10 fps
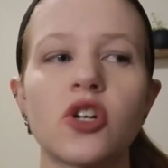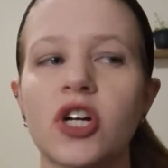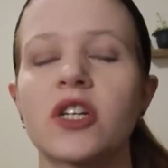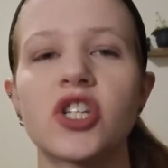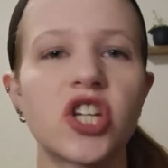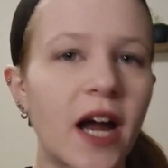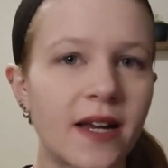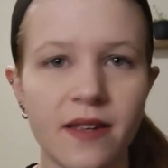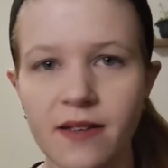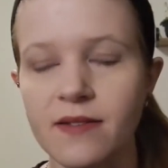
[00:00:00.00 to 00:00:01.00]
look
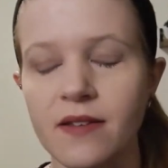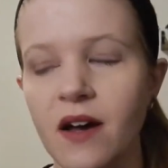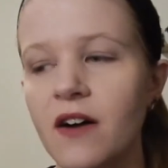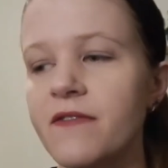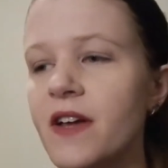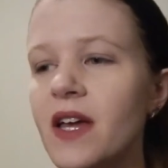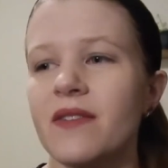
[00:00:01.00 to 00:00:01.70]
Chinese enough,